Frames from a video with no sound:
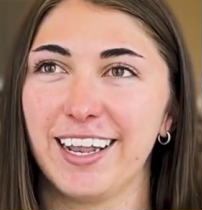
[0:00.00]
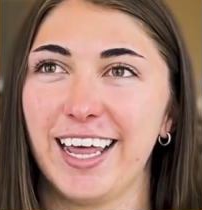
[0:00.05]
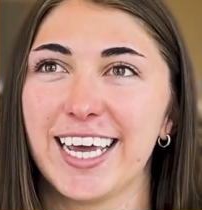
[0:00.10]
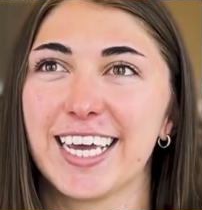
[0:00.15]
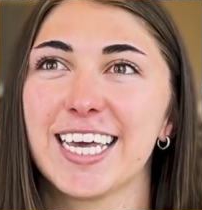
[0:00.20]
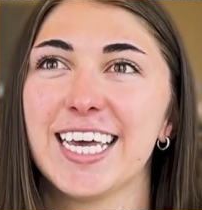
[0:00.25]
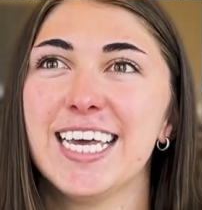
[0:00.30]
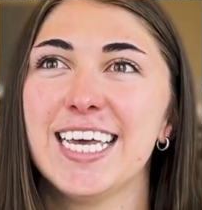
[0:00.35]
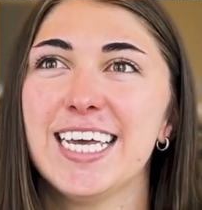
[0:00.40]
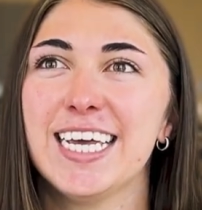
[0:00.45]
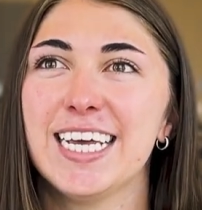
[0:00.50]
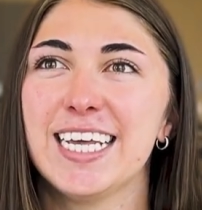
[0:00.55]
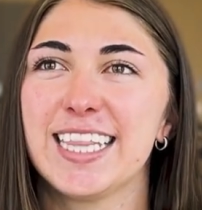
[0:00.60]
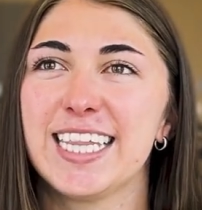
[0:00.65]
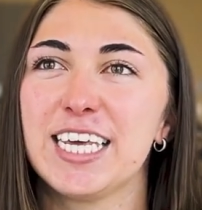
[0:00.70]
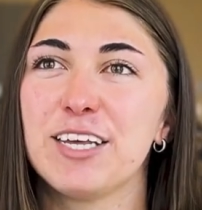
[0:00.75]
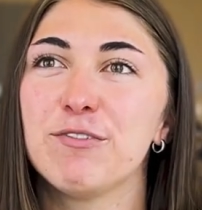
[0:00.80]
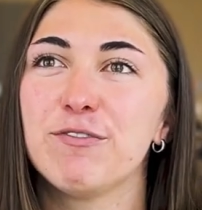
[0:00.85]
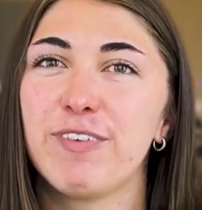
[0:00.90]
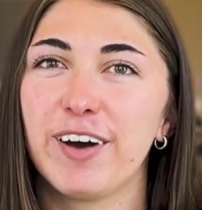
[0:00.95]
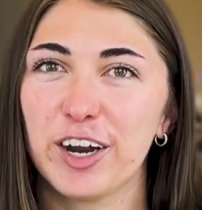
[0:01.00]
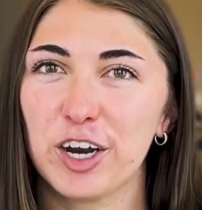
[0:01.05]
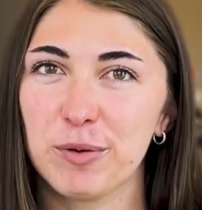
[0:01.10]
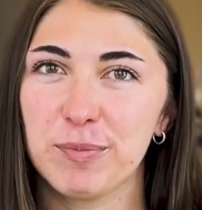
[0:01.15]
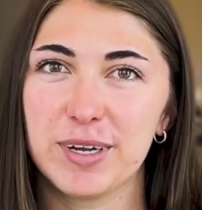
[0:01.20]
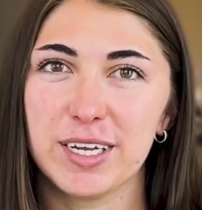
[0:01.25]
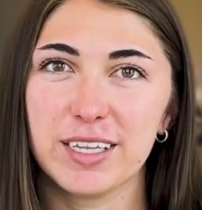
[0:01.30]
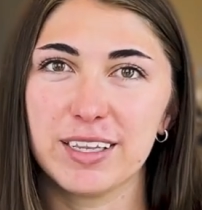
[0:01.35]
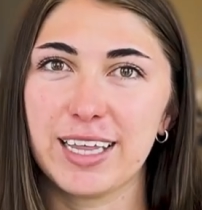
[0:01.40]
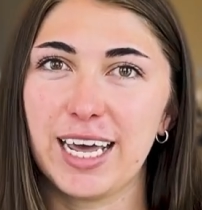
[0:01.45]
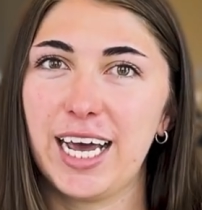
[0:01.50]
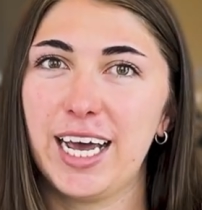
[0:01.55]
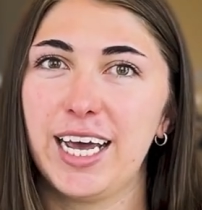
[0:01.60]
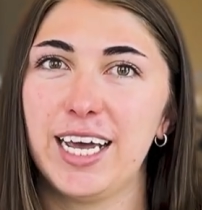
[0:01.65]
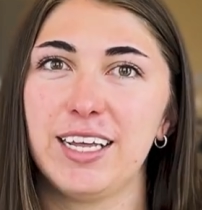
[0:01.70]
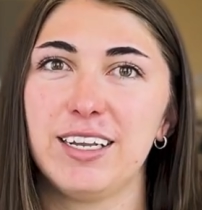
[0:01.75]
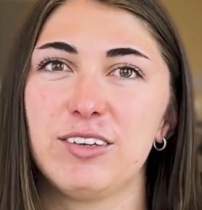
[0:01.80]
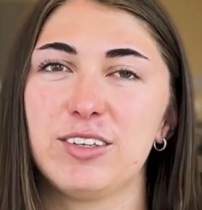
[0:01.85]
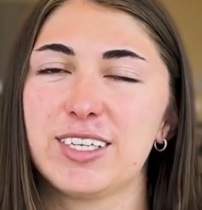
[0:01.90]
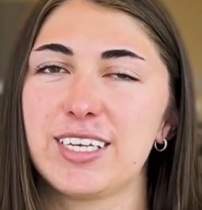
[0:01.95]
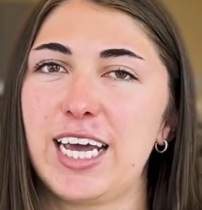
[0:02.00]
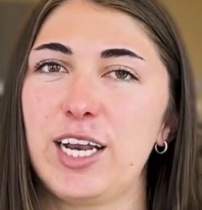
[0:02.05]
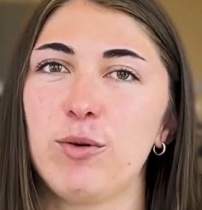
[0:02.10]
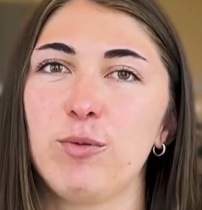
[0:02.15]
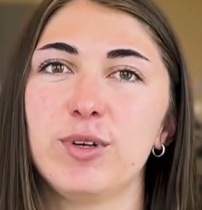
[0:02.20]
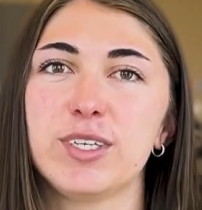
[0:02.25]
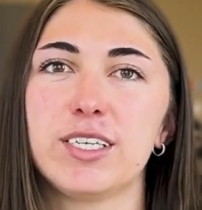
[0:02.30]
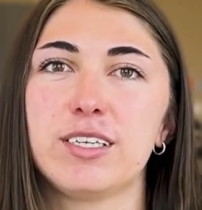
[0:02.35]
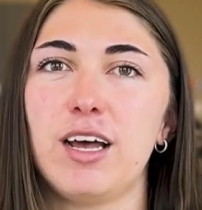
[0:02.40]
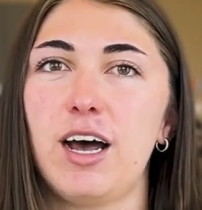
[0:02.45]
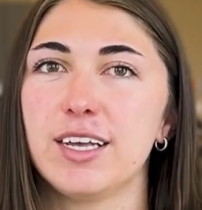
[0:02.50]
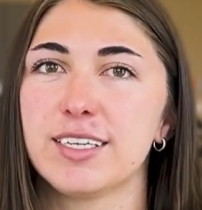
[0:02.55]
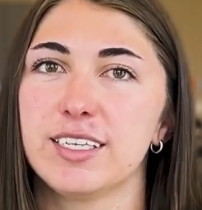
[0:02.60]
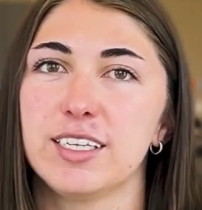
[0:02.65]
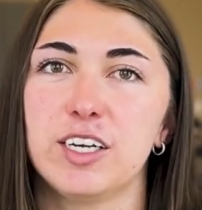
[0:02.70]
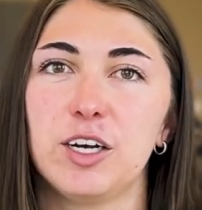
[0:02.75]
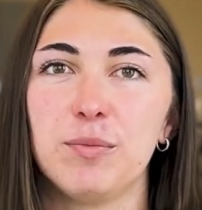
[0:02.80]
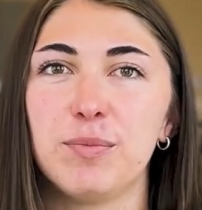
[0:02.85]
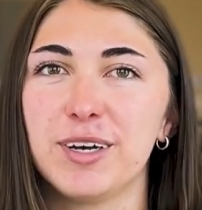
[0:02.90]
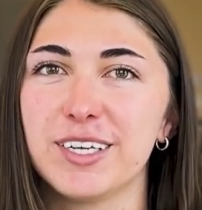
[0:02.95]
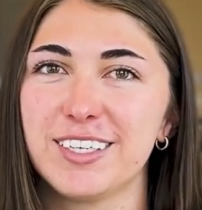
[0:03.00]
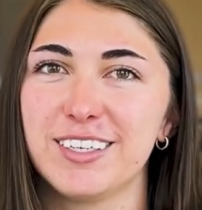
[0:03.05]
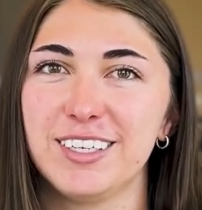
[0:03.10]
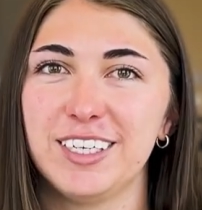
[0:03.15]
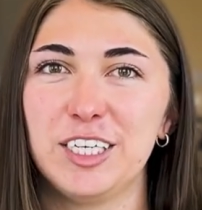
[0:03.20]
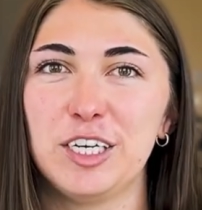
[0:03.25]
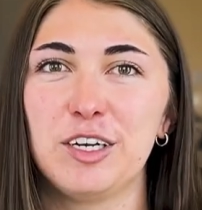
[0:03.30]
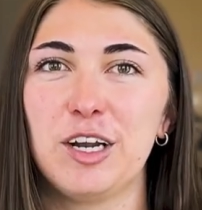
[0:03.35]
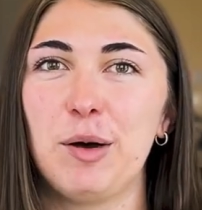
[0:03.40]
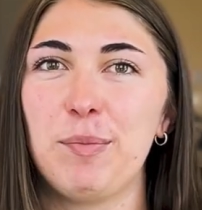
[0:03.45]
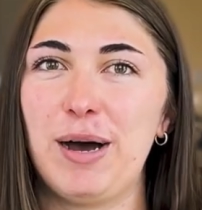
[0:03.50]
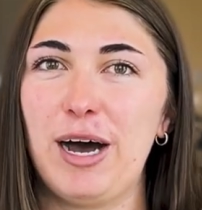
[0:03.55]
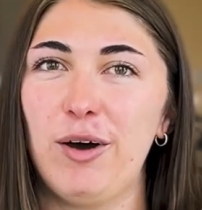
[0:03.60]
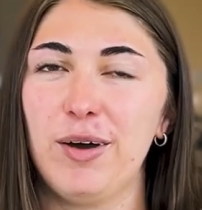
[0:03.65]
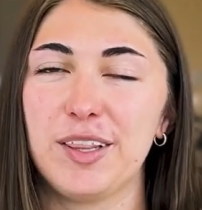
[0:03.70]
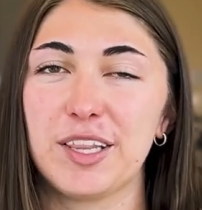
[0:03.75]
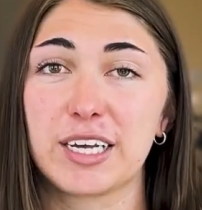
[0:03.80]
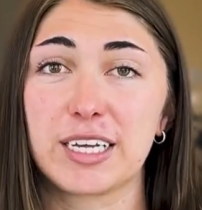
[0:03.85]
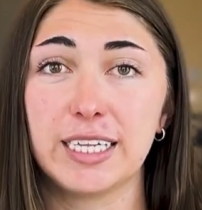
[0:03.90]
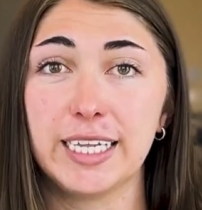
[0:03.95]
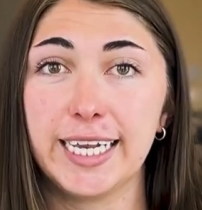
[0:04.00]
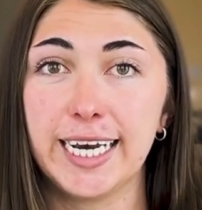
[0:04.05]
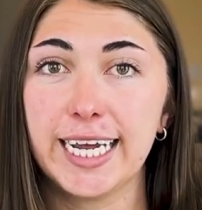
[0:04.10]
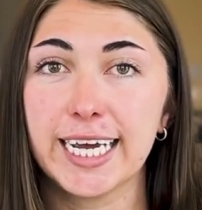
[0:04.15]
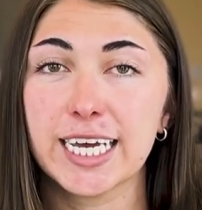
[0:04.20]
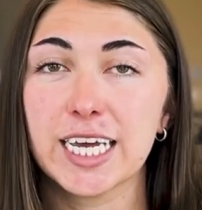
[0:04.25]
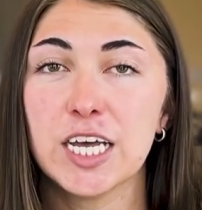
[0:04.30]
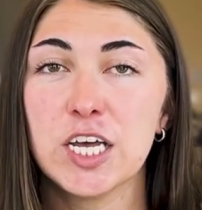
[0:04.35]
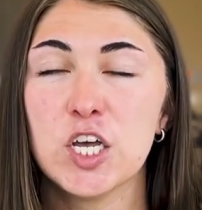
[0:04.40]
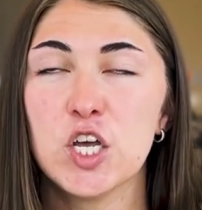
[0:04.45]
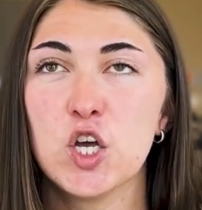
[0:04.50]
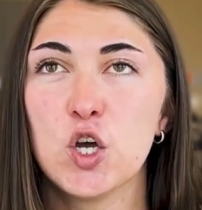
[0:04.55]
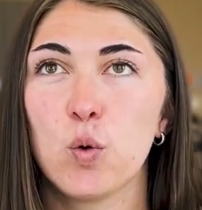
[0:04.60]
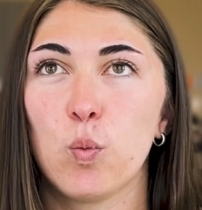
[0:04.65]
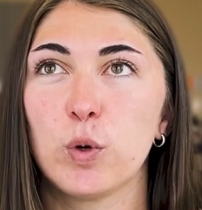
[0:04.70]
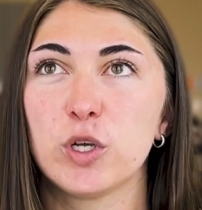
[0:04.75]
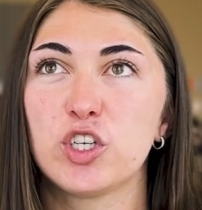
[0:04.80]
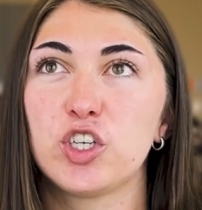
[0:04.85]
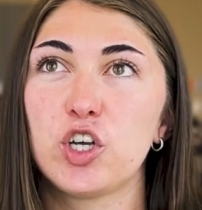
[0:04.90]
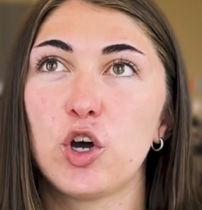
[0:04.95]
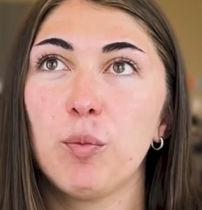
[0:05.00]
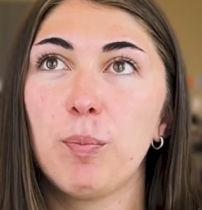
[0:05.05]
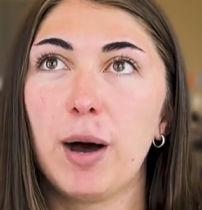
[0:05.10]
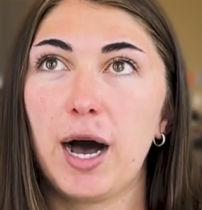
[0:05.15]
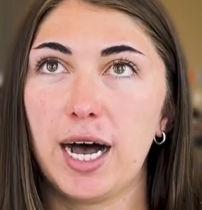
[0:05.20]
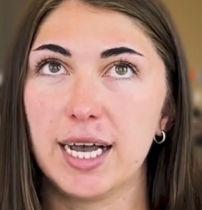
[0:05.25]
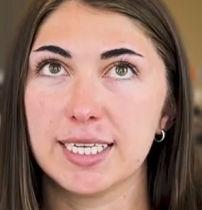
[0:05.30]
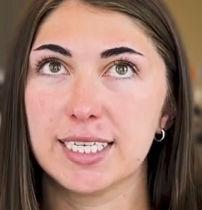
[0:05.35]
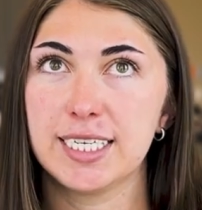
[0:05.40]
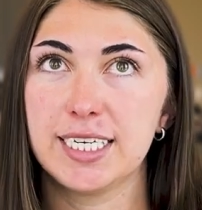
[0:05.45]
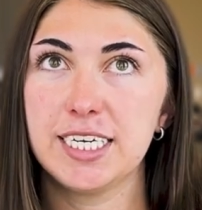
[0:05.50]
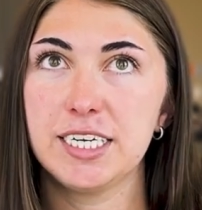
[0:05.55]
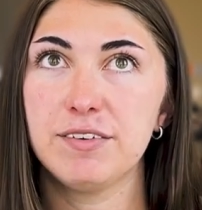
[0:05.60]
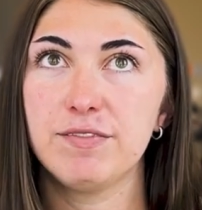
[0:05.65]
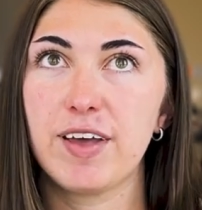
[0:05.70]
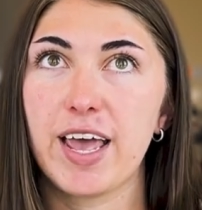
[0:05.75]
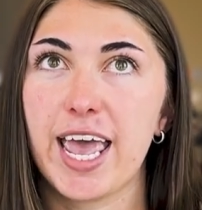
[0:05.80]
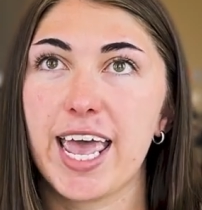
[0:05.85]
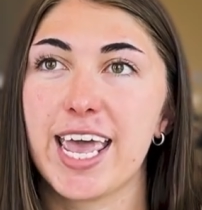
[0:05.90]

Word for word: Like the environment that kind of was hustling and bustling about in the clinic was so positive.